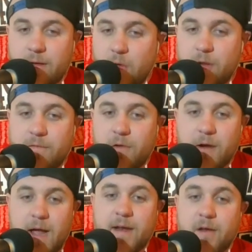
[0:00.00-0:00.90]
Going
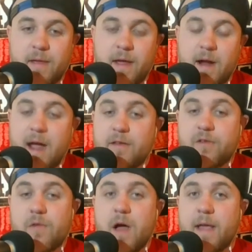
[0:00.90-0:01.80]
forward, I don't care. I
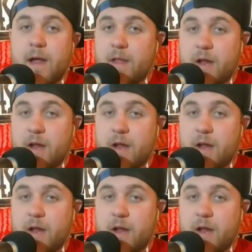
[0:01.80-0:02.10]
do not care.